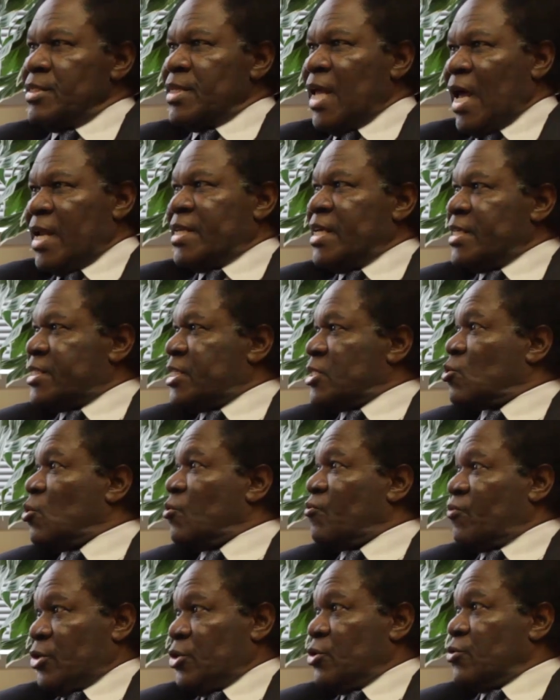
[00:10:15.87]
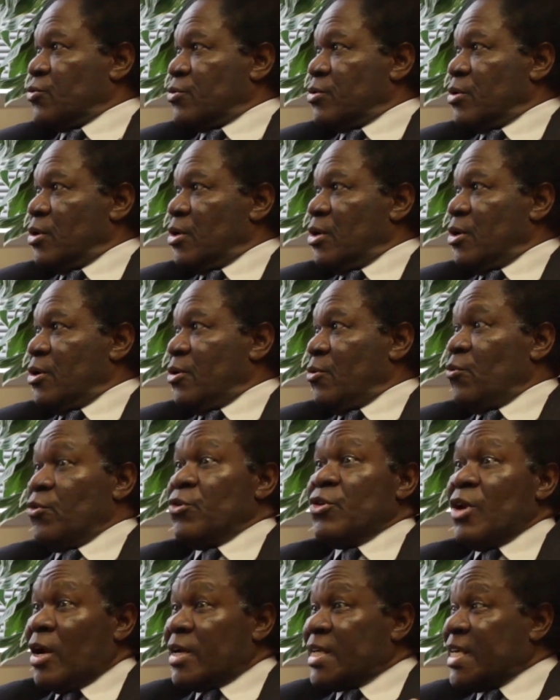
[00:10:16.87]
that this is good for you
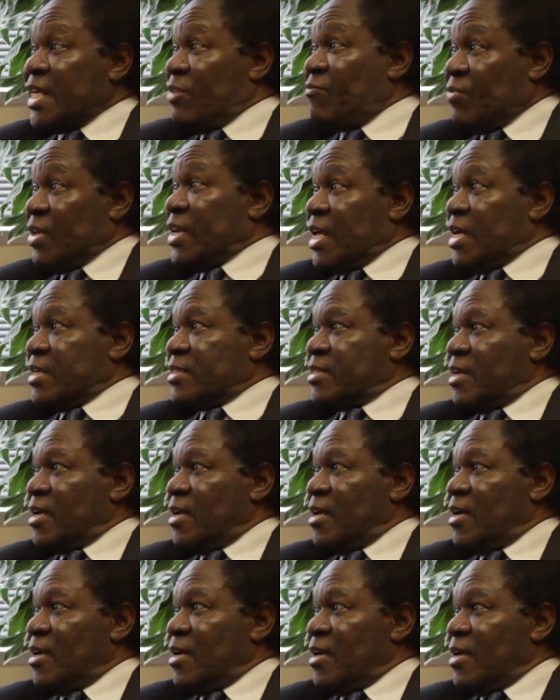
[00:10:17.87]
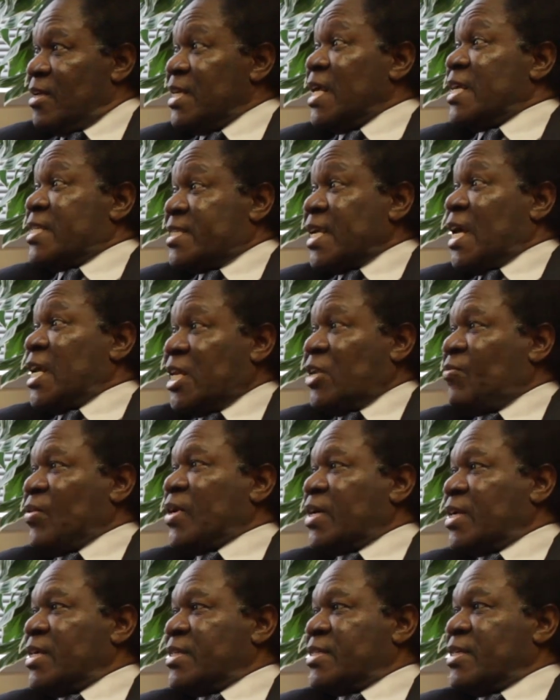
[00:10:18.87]
without giving us the
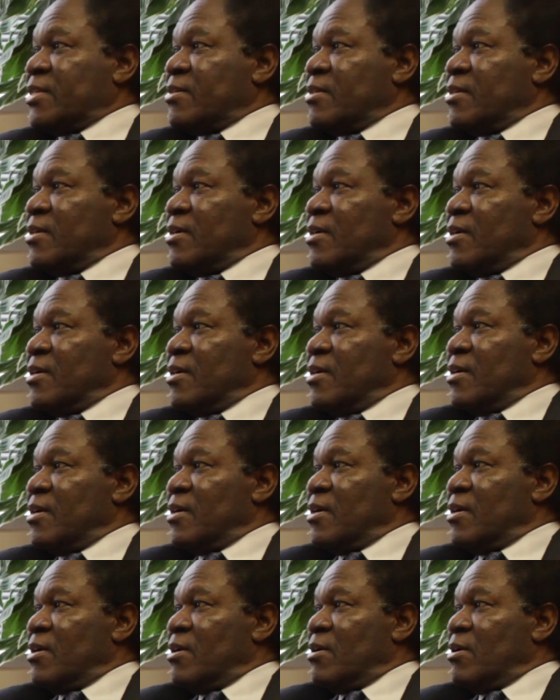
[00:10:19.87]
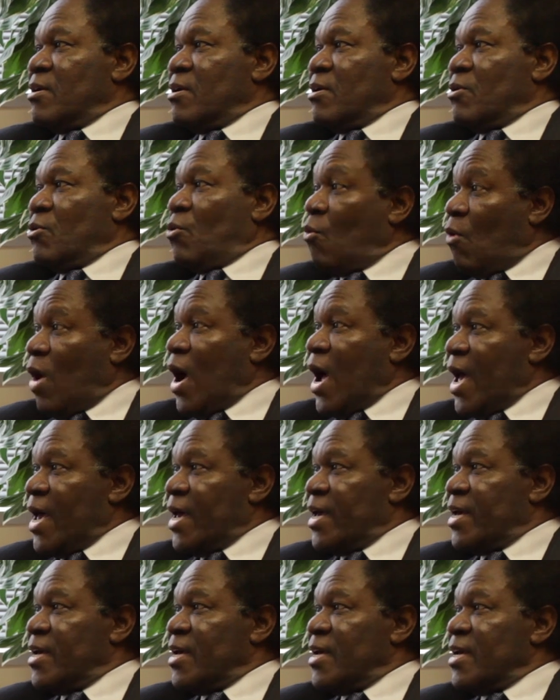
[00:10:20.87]
scientific reason
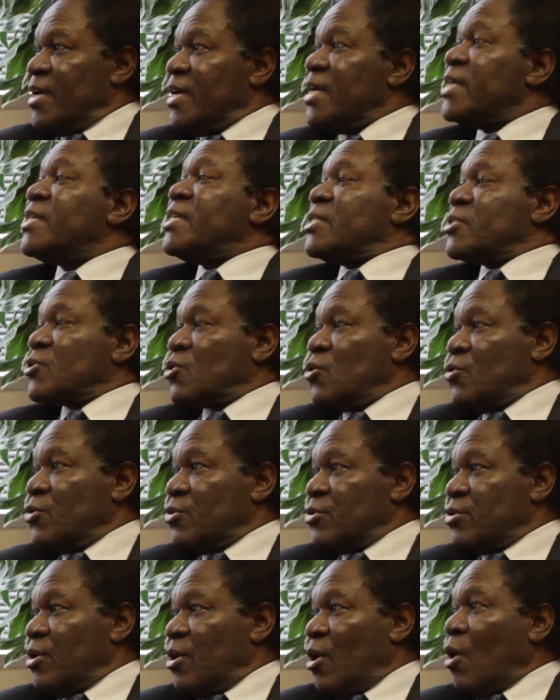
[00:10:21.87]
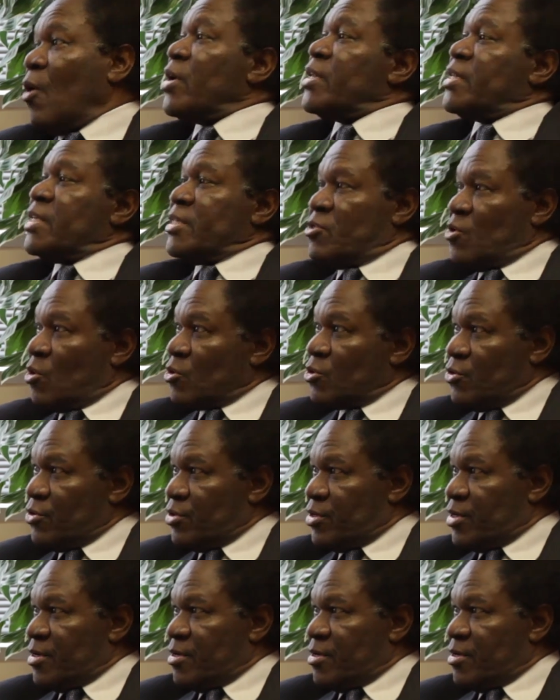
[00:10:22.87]
why it is good or it is not good.